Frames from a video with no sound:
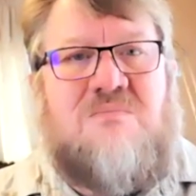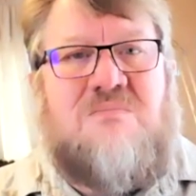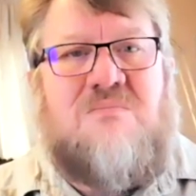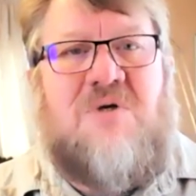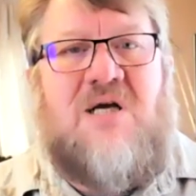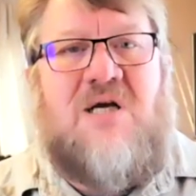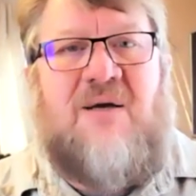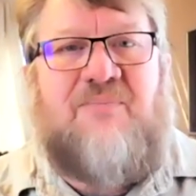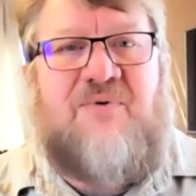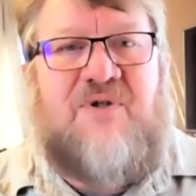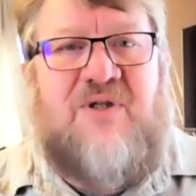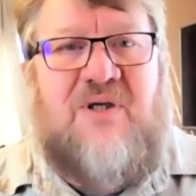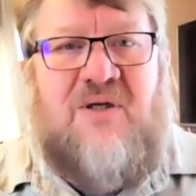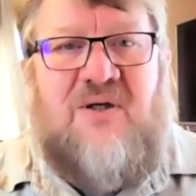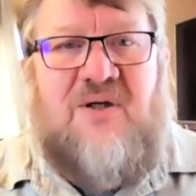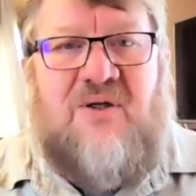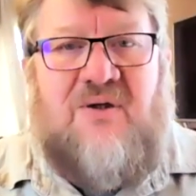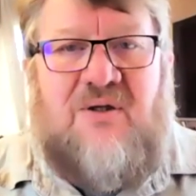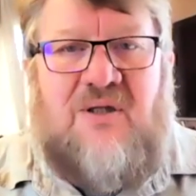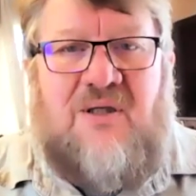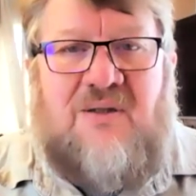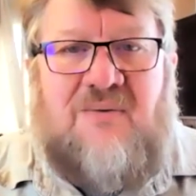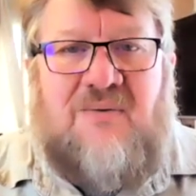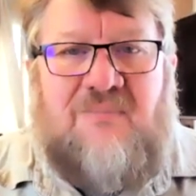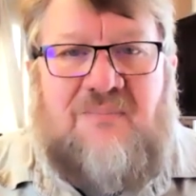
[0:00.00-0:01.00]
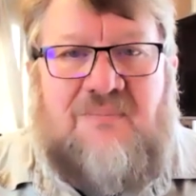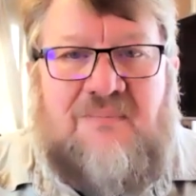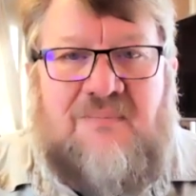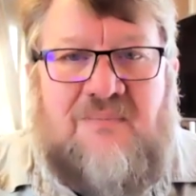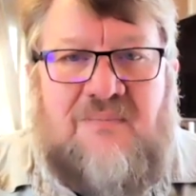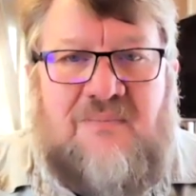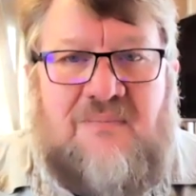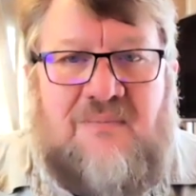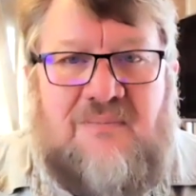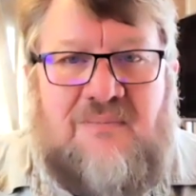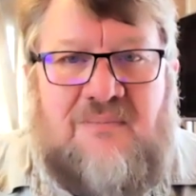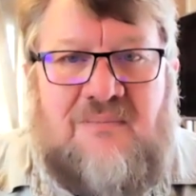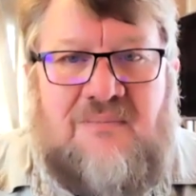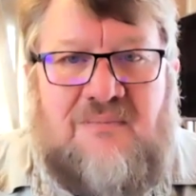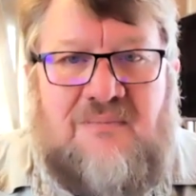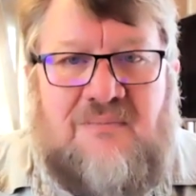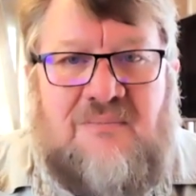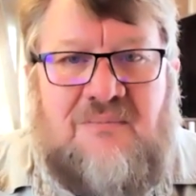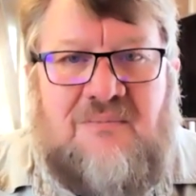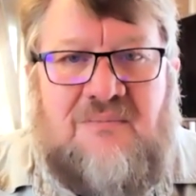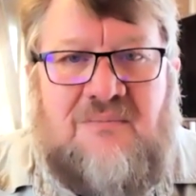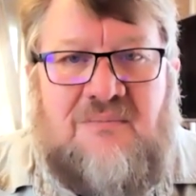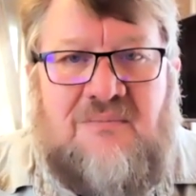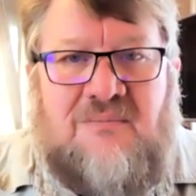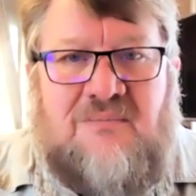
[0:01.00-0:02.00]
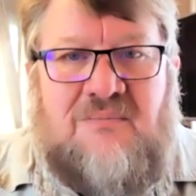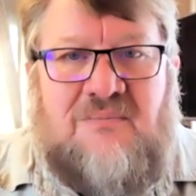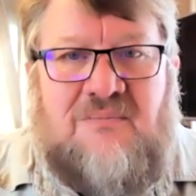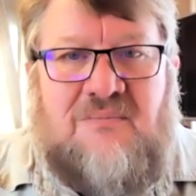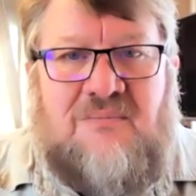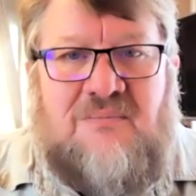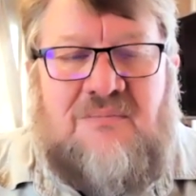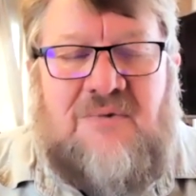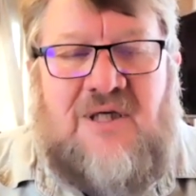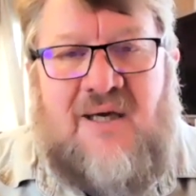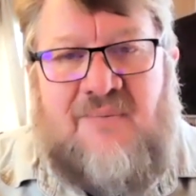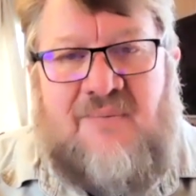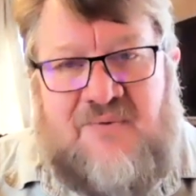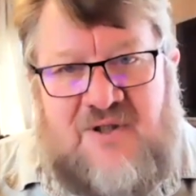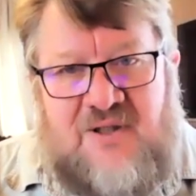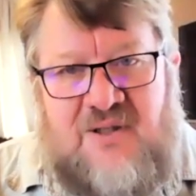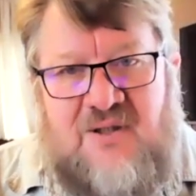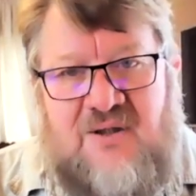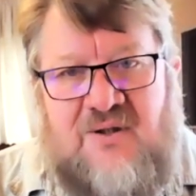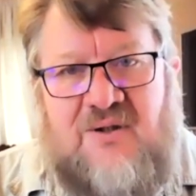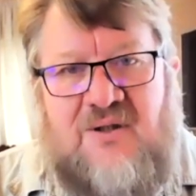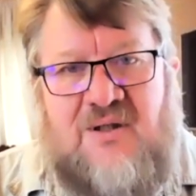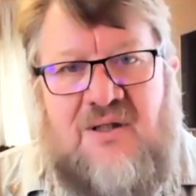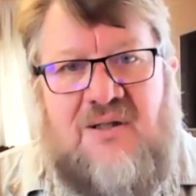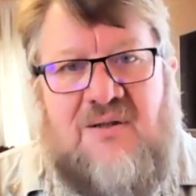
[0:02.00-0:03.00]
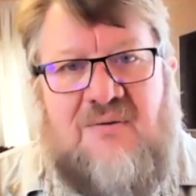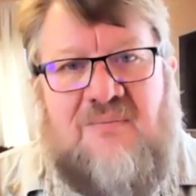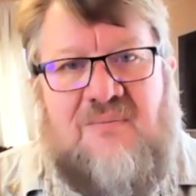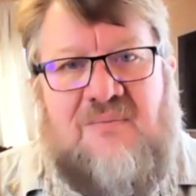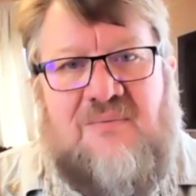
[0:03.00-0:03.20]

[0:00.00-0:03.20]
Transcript: And that Absolutely. Can lift the whole room. Absolutely.